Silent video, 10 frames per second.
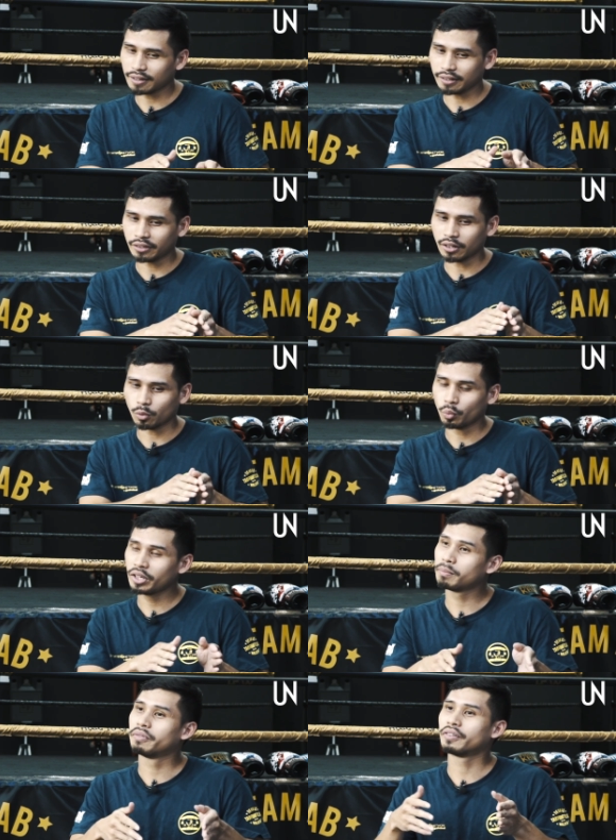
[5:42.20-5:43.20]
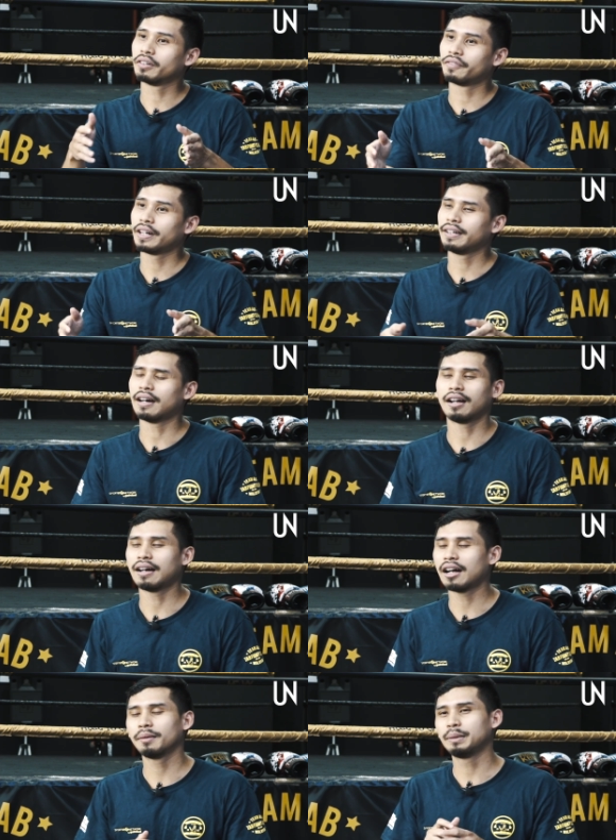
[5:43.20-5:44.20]
The week before the fight,
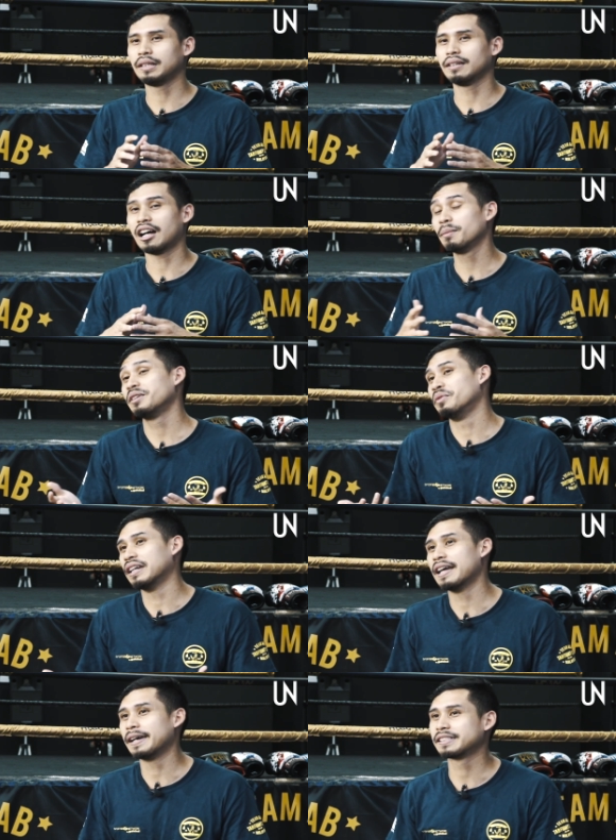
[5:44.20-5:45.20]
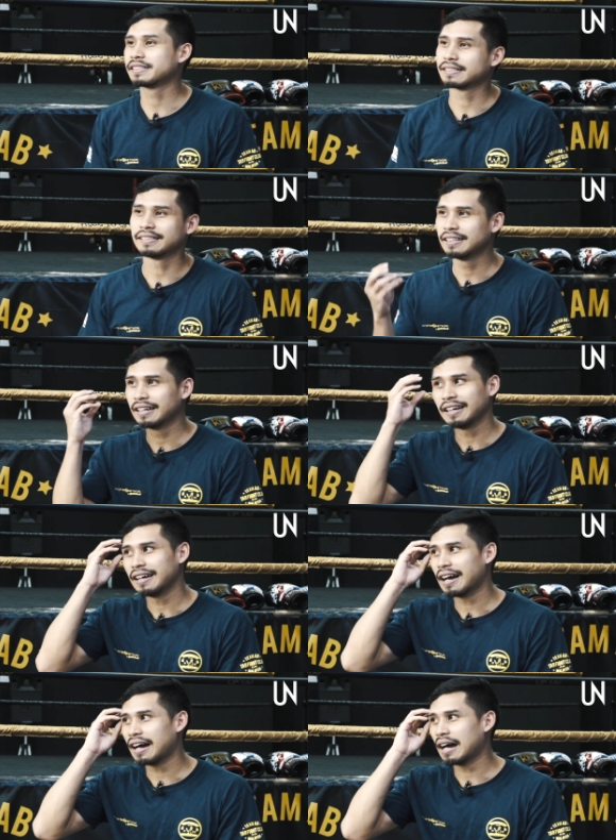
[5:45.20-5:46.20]
I'll be relaxed.
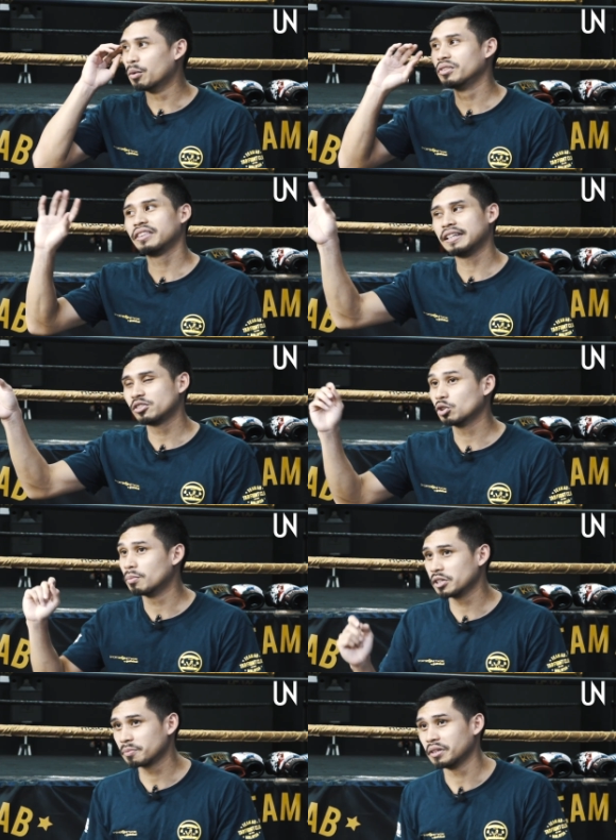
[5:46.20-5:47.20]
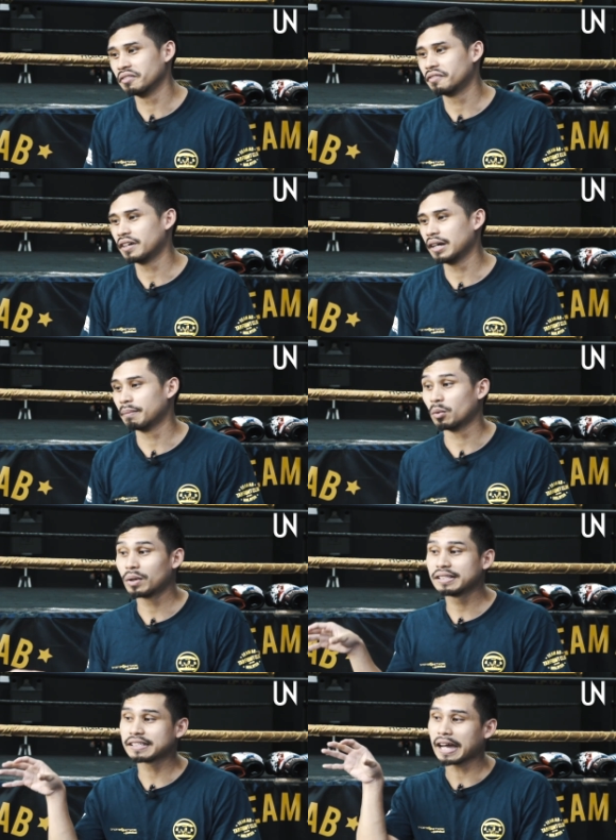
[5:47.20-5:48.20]
I won't think so much about the fight. But
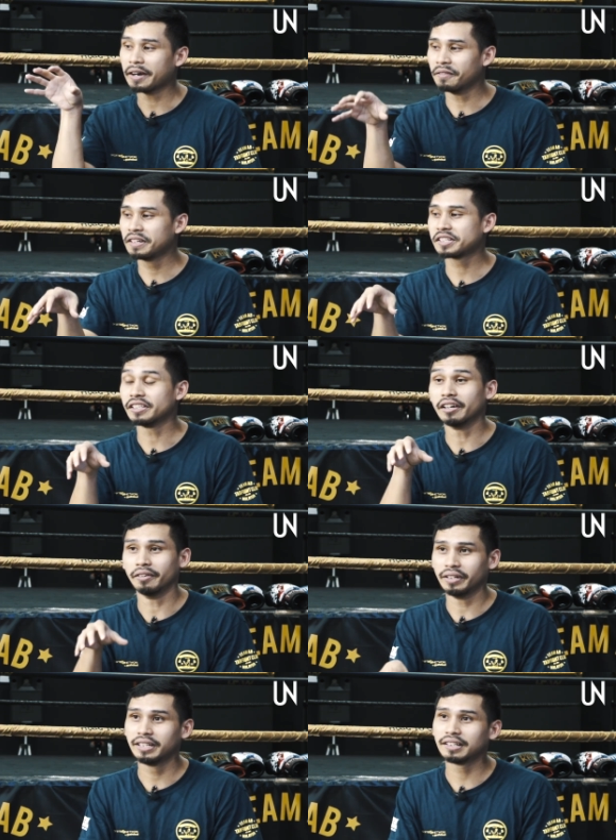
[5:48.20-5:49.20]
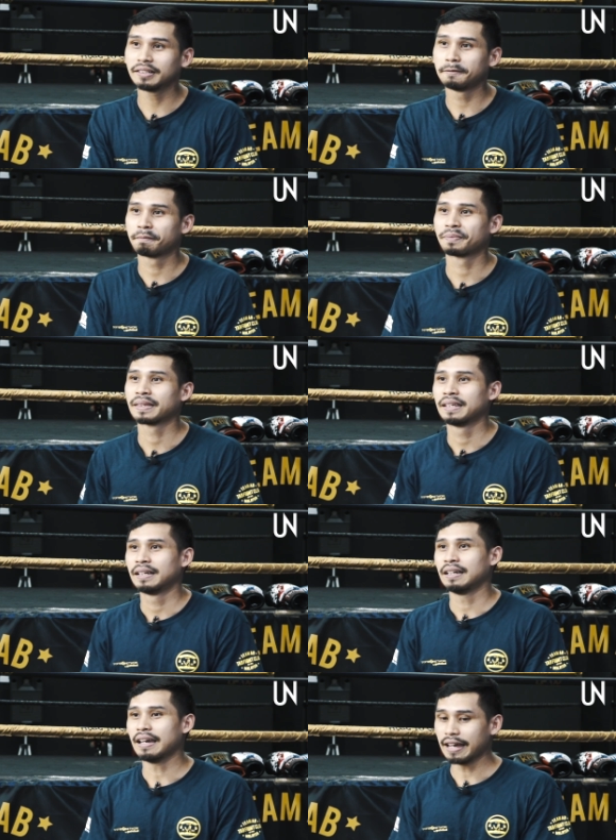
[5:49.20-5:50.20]
once I reach the arena
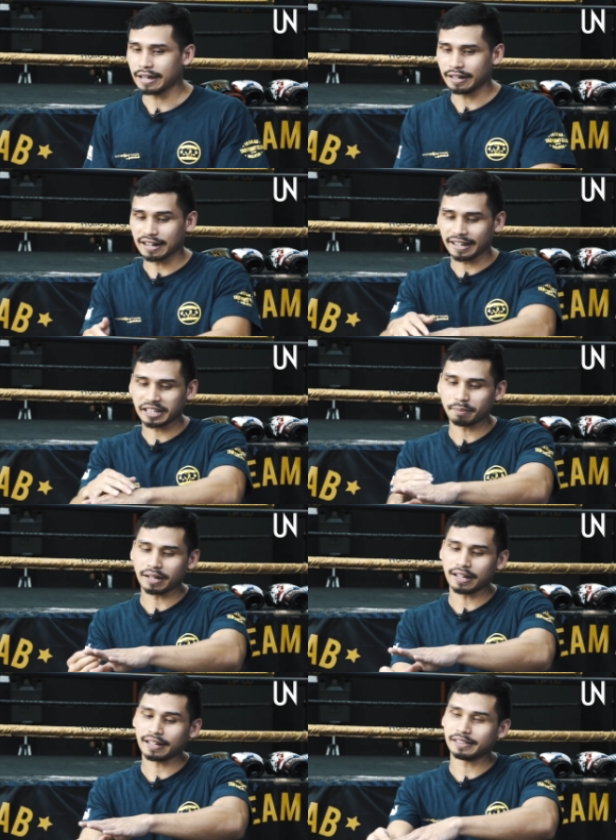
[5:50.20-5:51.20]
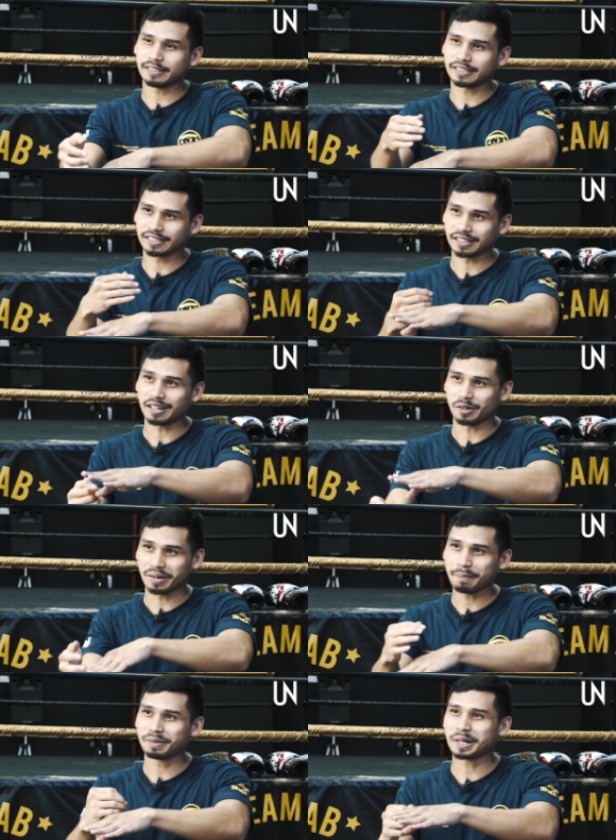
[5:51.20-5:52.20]
and I get my hands
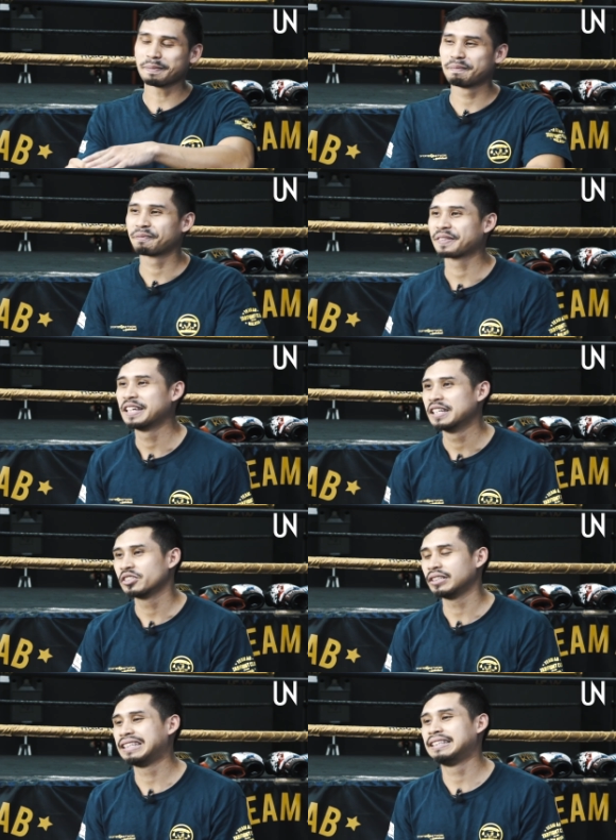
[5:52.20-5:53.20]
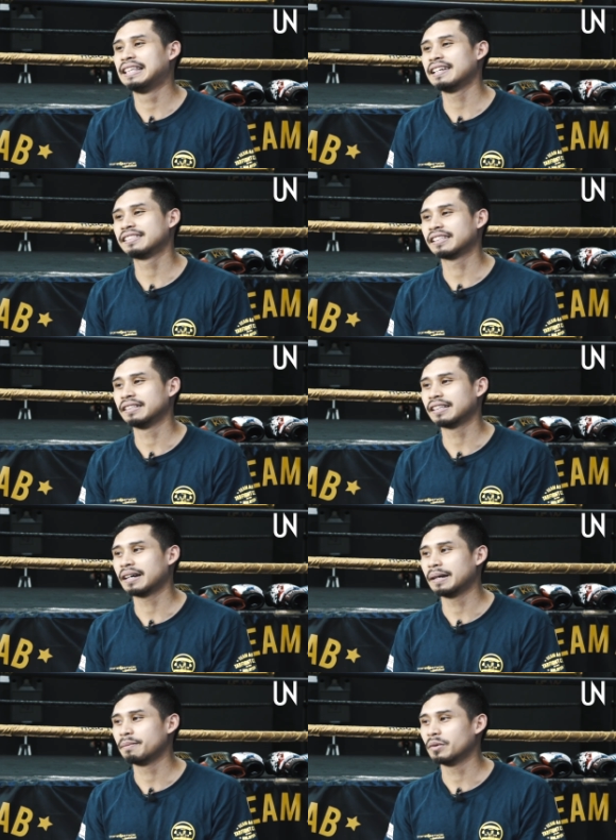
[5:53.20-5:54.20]
wrapped up, so that is the
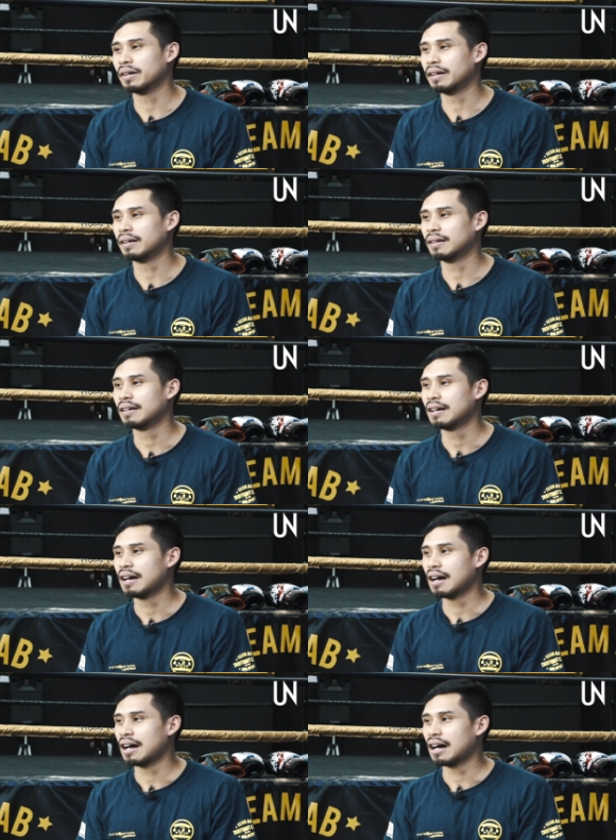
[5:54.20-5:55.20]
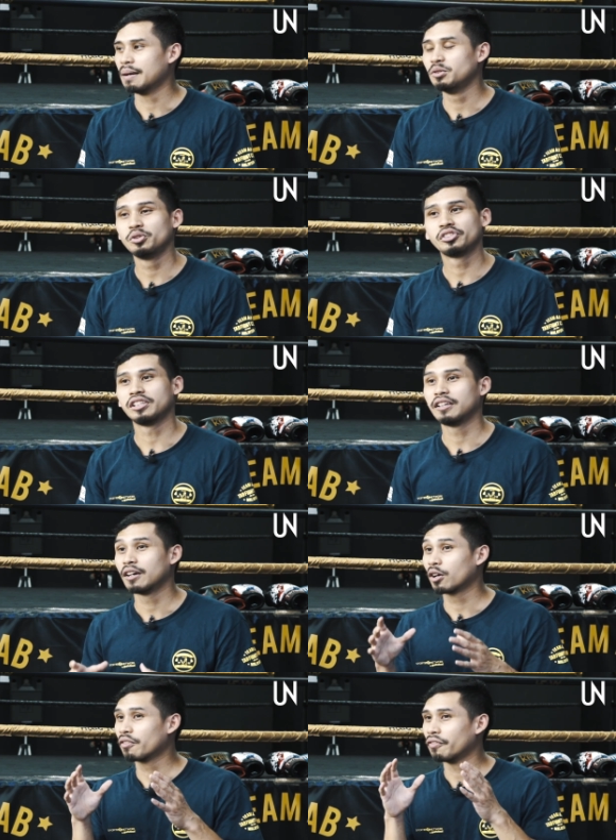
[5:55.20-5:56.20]
time where I'm usually
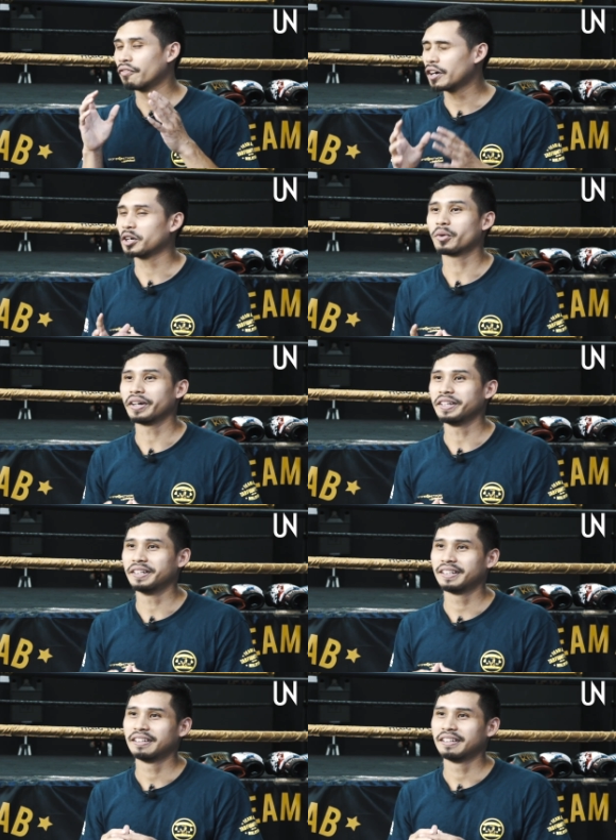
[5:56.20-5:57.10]
very quiet.